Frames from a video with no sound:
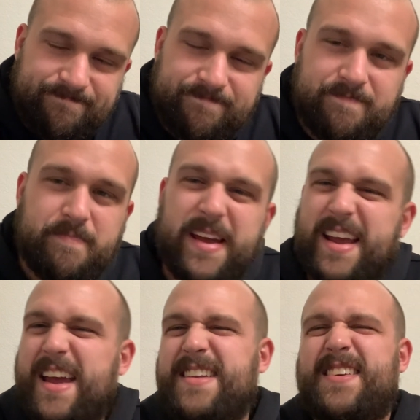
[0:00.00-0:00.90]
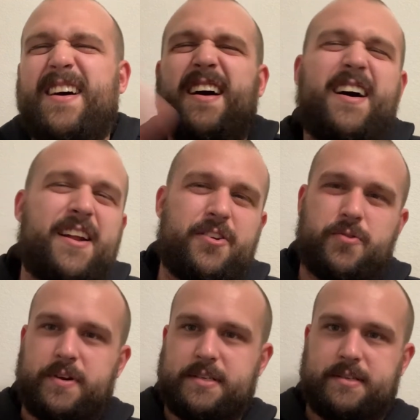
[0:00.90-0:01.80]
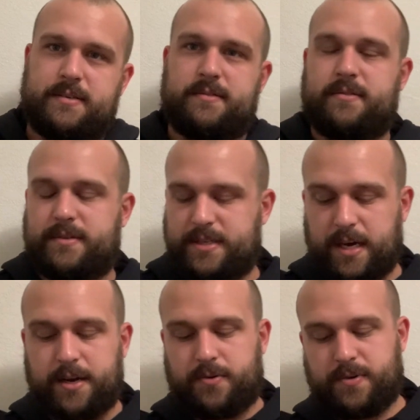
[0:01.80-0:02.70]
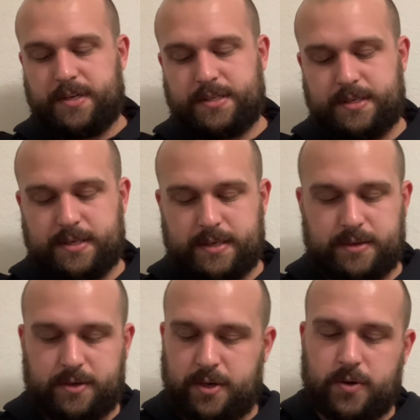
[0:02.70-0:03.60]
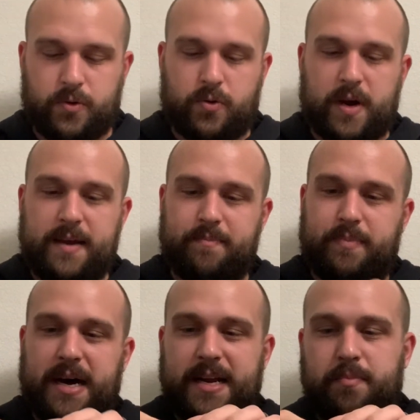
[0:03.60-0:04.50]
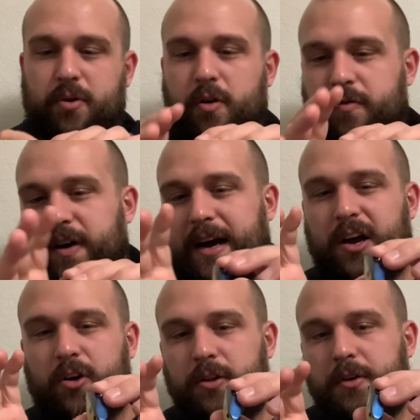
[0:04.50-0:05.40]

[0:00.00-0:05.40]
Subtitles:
make a ton of noise. You know, great body profile,